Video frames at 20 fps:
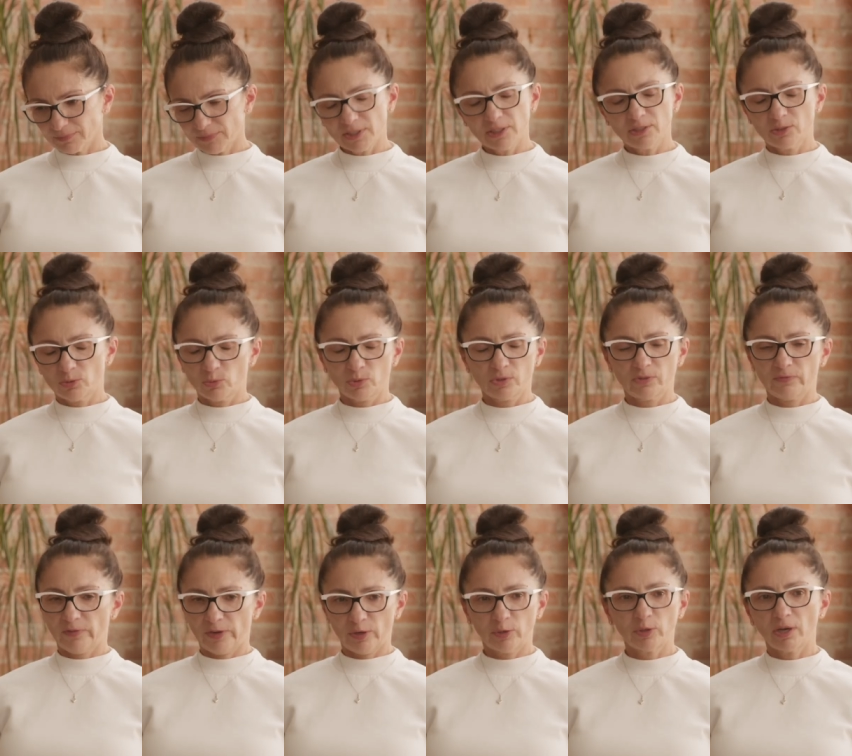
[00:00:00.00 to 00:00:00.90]
This was
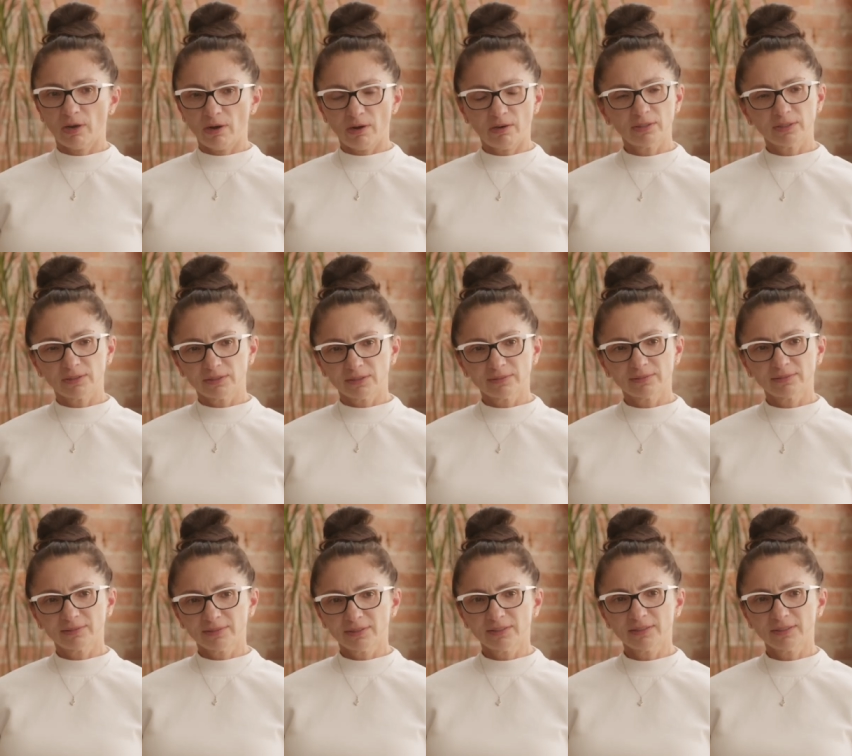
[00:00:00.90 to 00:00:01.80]
very hard.
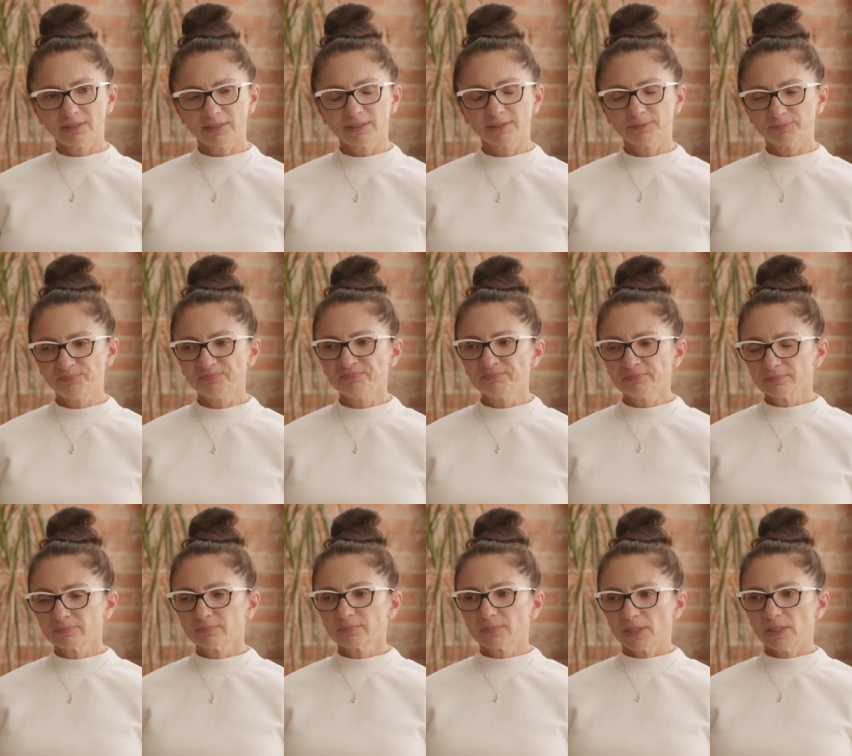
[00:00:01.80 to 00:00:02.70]

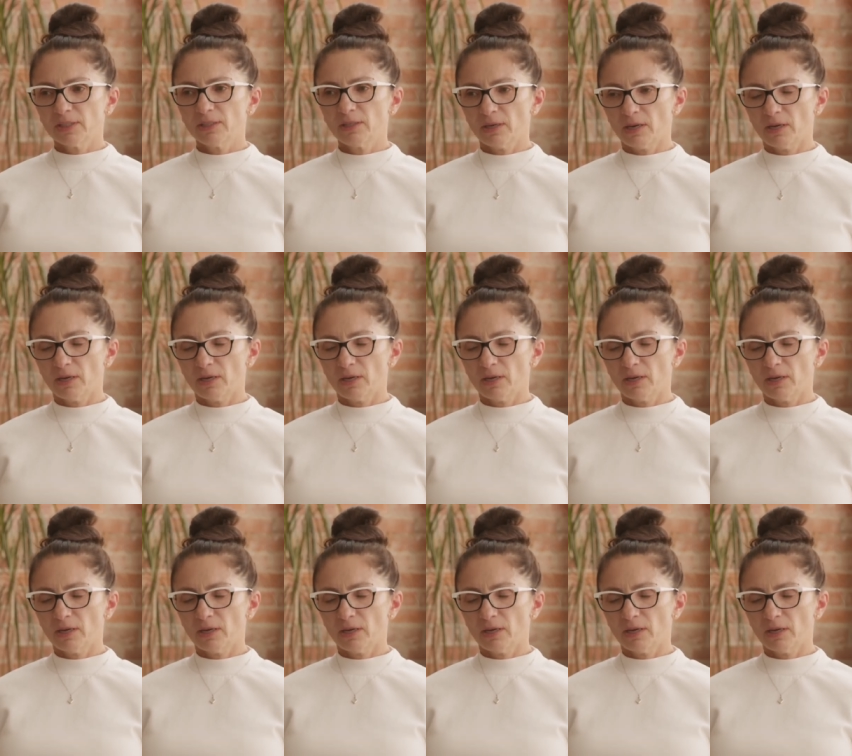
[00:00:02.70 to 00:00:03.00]
It